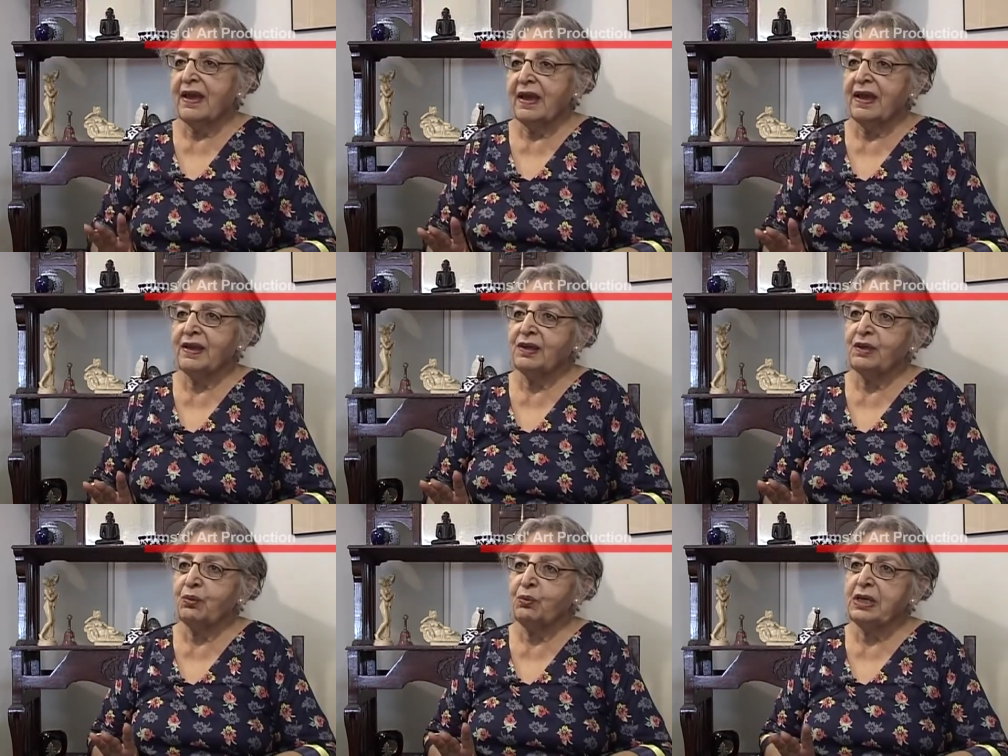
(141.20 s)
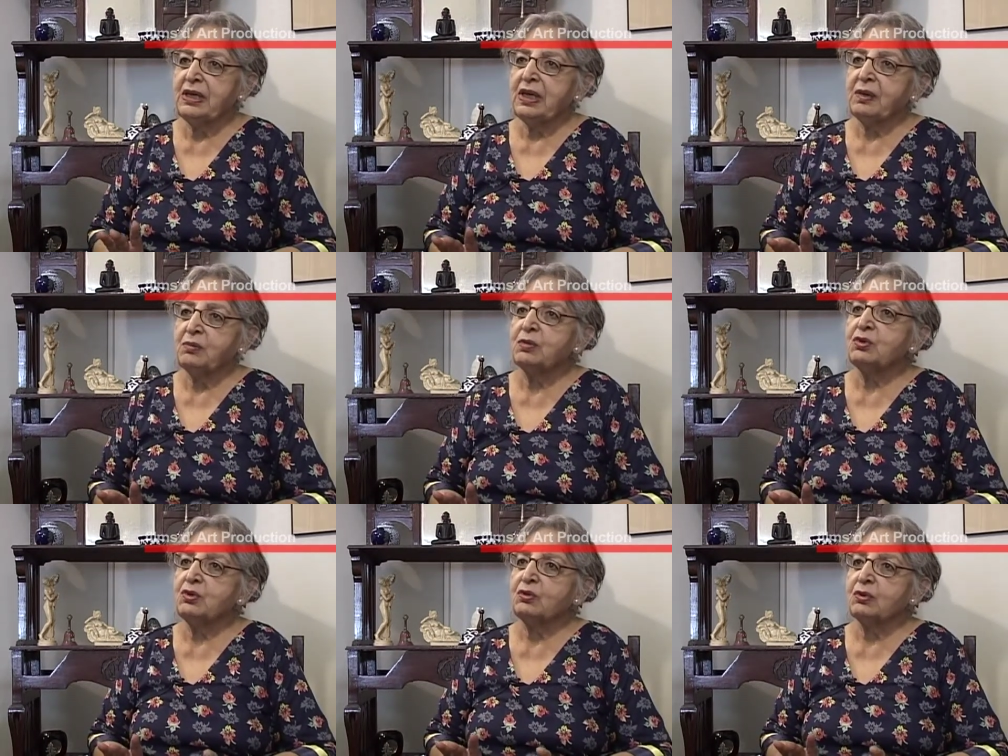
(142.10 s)
and we came
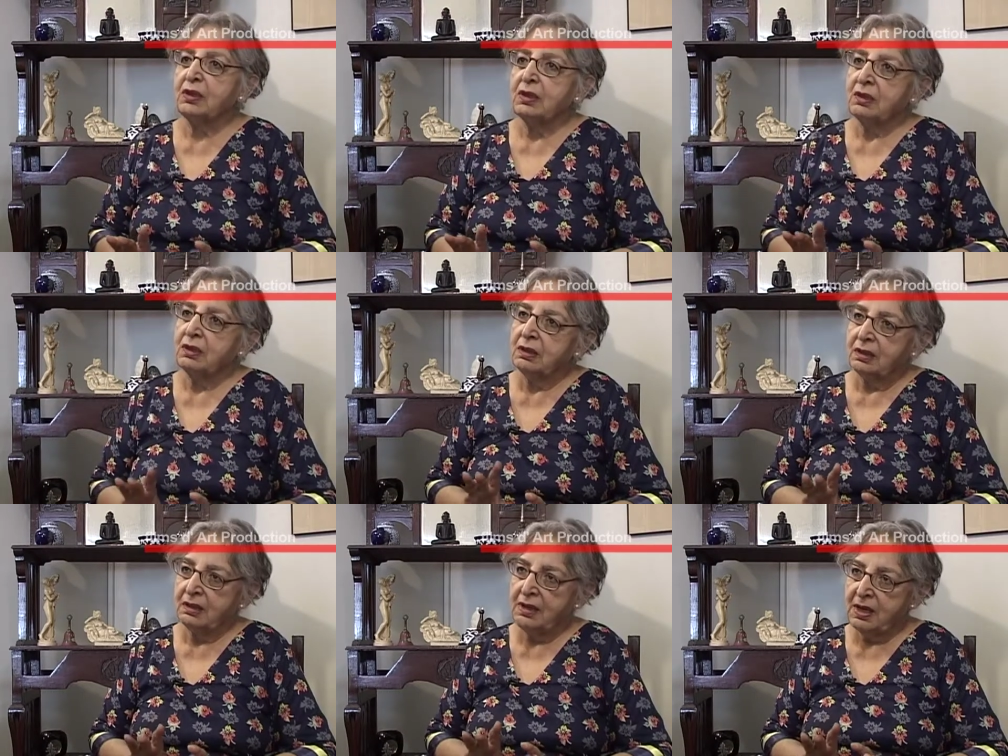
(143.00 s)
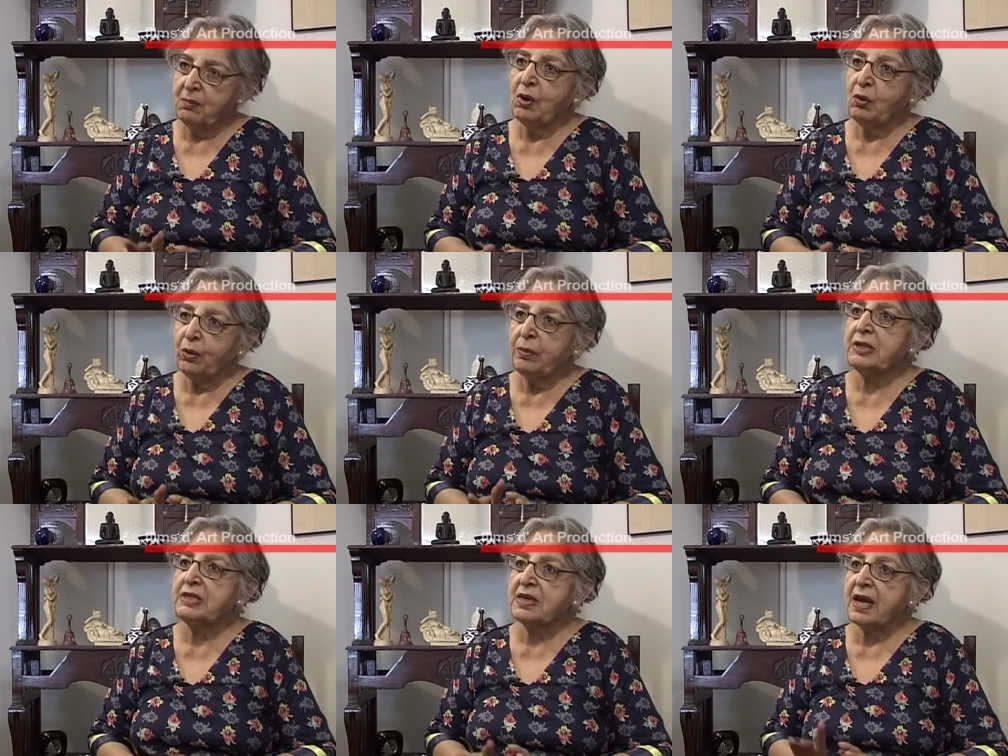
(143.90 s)
to the name
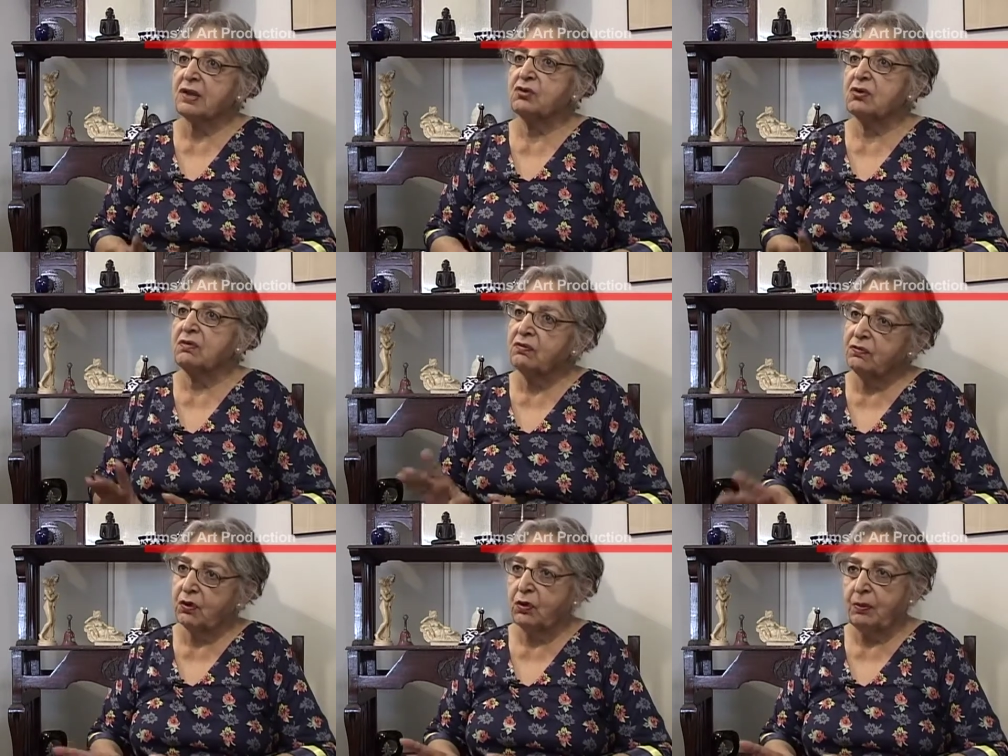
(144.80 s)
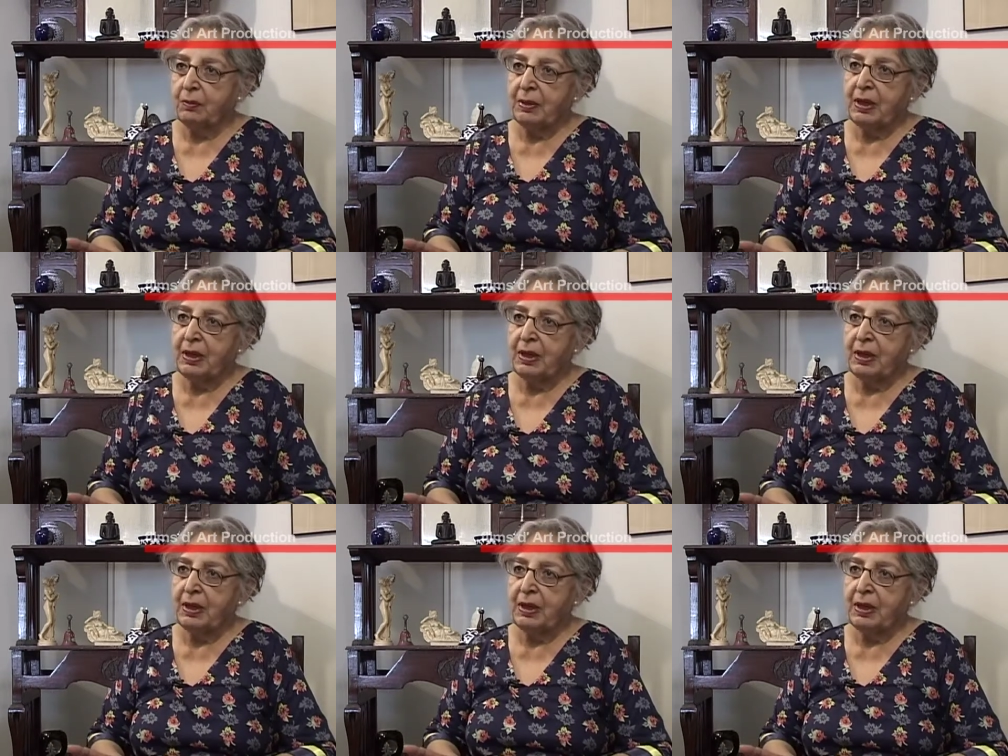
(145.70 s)
Women's Action Forum.